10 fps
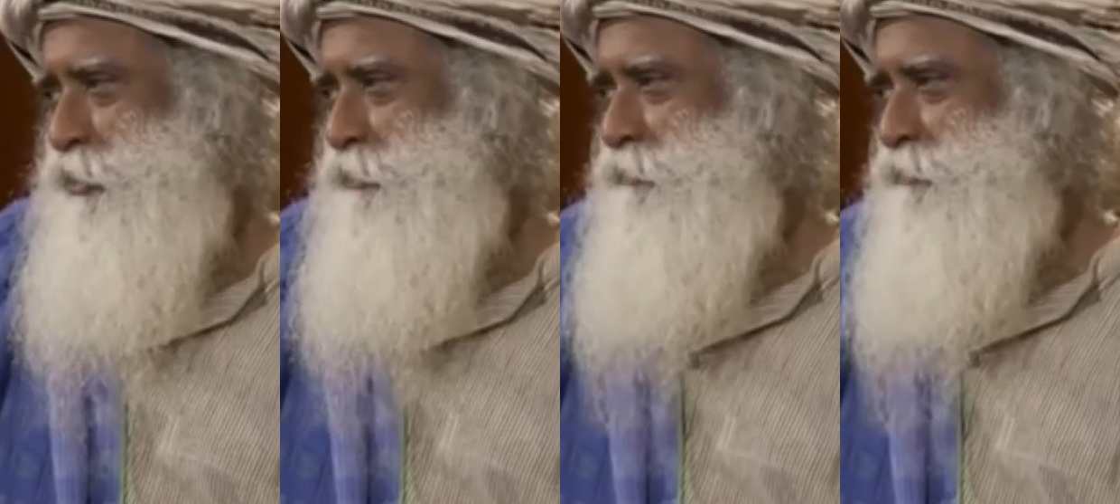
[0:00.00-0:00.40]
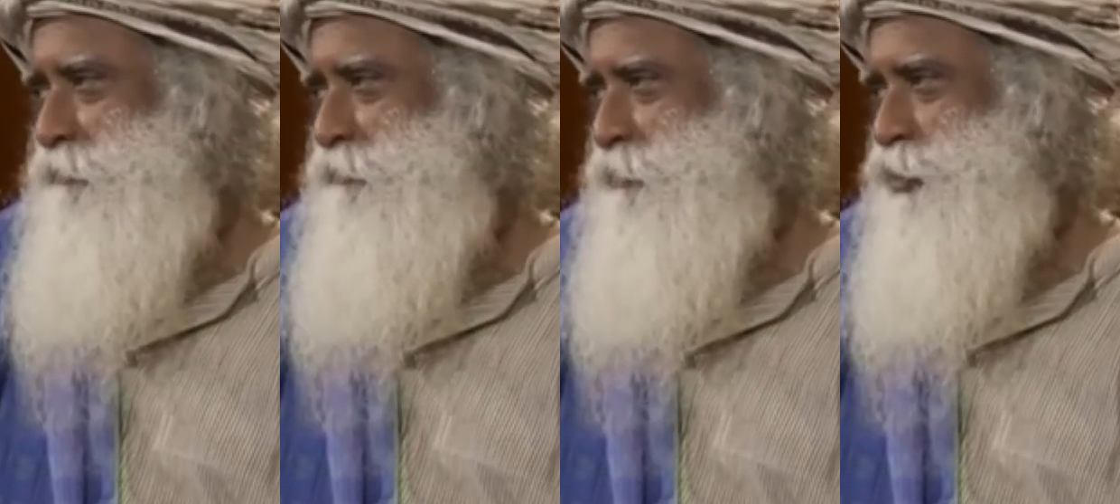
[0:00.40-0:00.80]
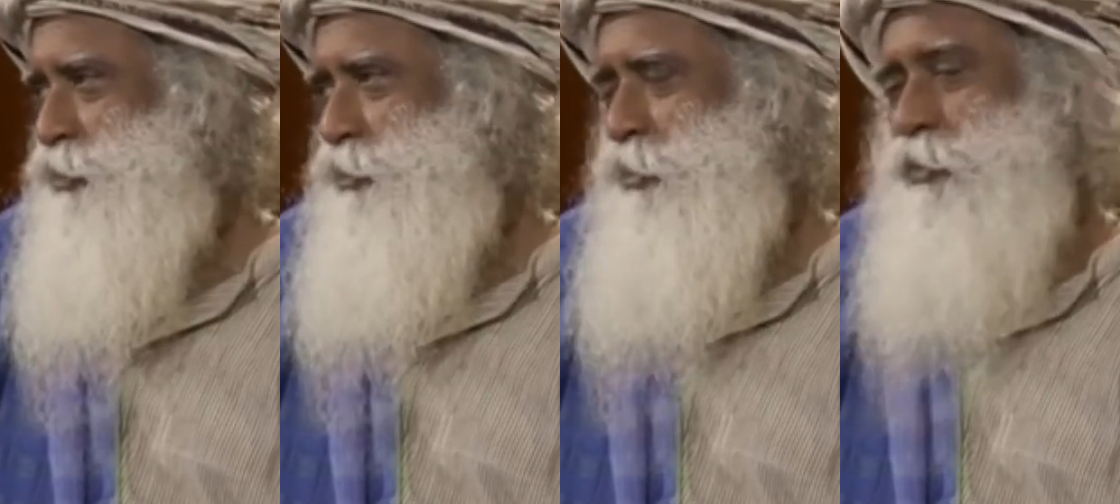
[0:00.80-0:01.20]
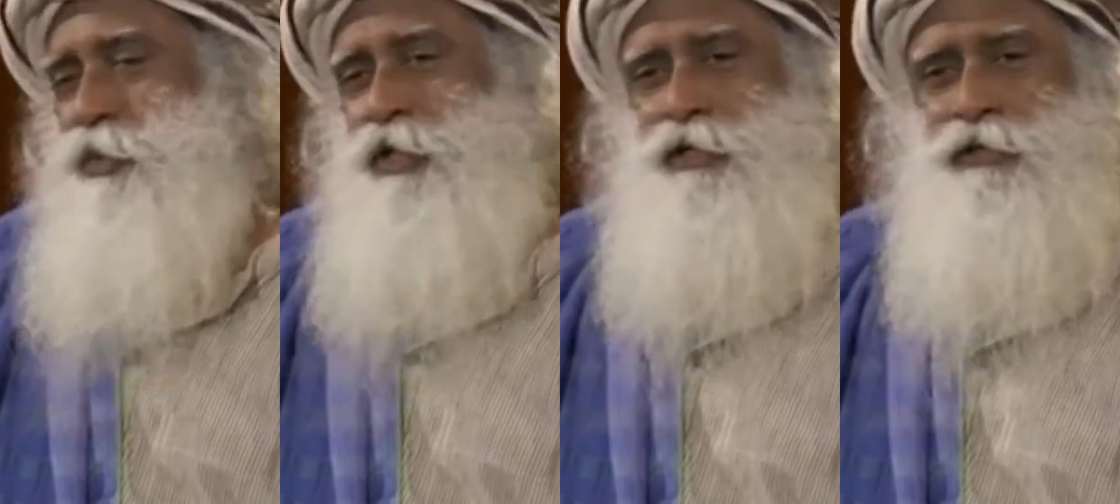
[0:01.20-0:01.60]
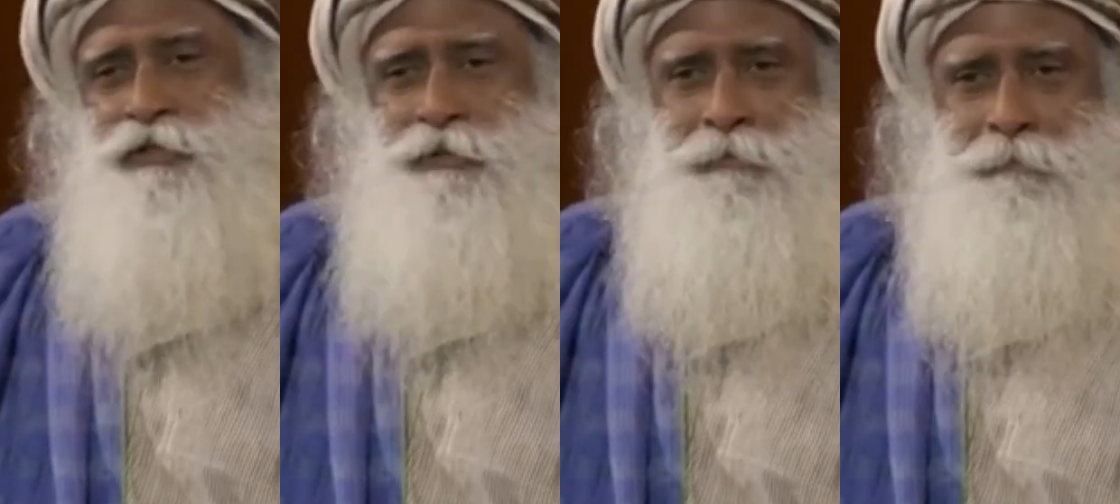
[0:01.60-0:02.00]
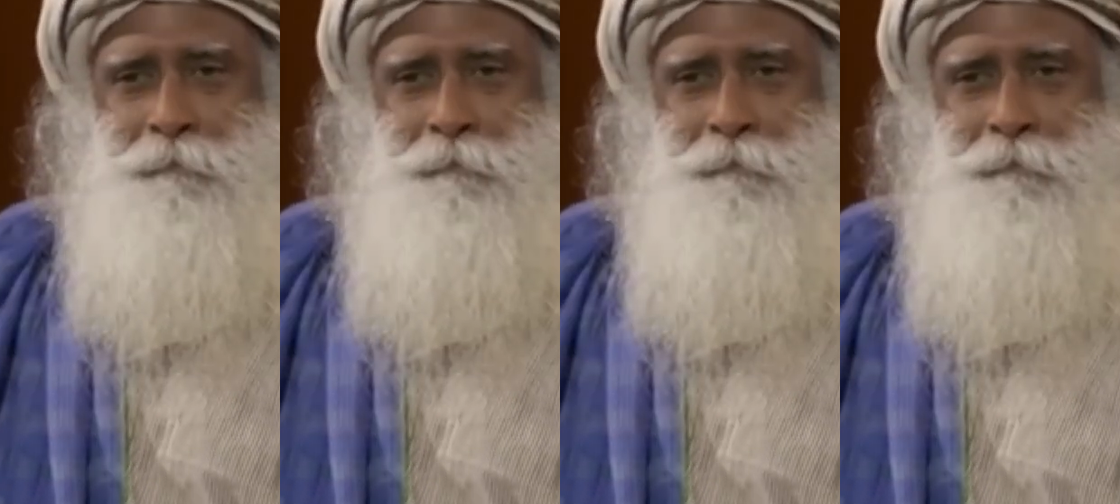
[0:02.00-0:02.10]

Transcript: to him, she doesn't know who he is.